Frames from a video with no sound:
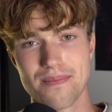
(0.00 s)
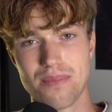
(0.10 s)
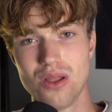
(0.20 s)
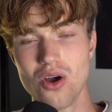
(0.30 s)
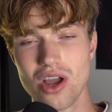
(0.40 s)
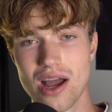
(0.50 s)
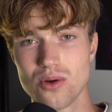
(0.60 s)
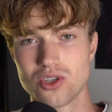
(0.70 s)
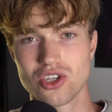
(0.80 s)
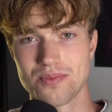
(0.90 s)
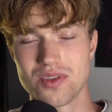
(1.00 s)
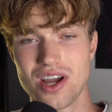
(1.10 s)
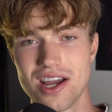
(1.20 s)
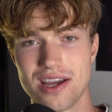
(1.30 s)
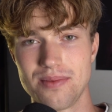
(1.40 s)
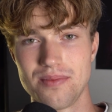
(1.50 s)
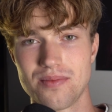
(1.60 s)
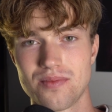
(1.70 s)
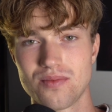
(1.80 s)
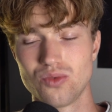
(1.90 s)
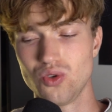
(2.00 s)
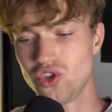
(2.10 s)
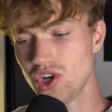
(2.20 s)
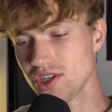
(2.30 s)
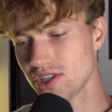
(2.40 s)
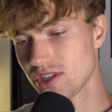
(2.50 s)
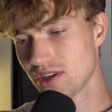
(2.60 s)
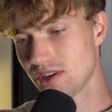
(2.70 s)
block out some time to just